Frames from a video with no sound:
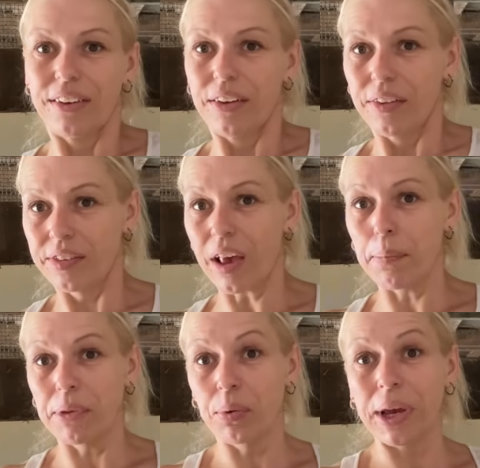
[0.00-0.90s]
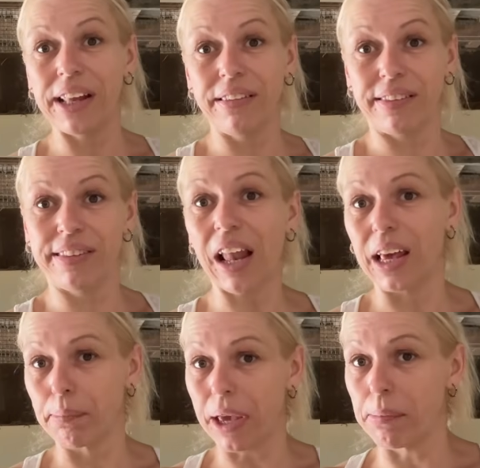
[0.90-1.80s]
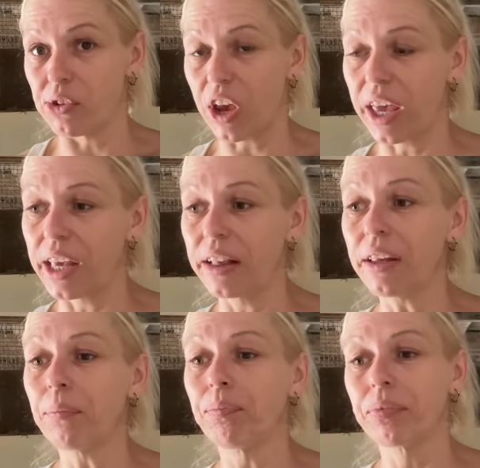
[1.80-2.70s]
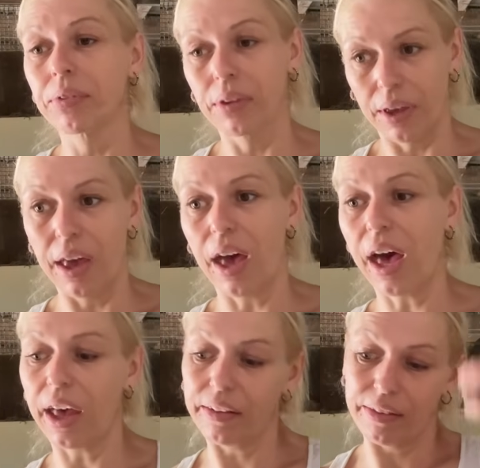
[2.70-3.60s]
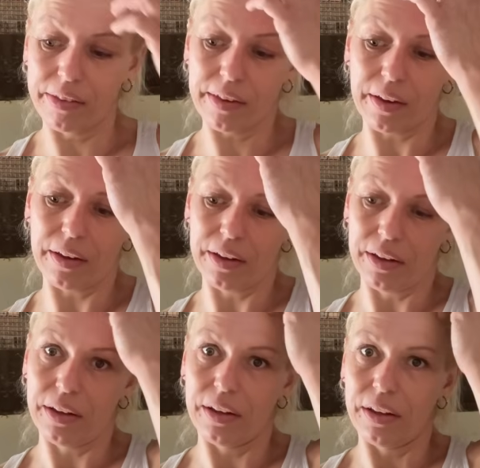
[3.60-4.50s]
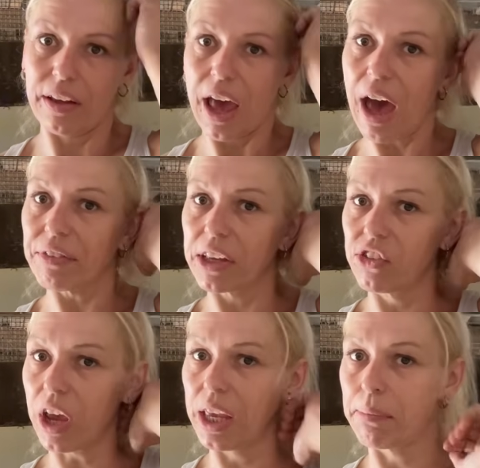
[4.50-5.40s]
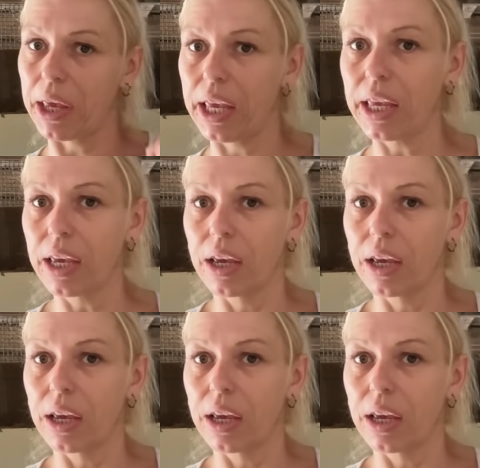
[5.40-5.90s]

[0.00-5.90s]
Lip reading: So between selling baby Jane and having Jamie,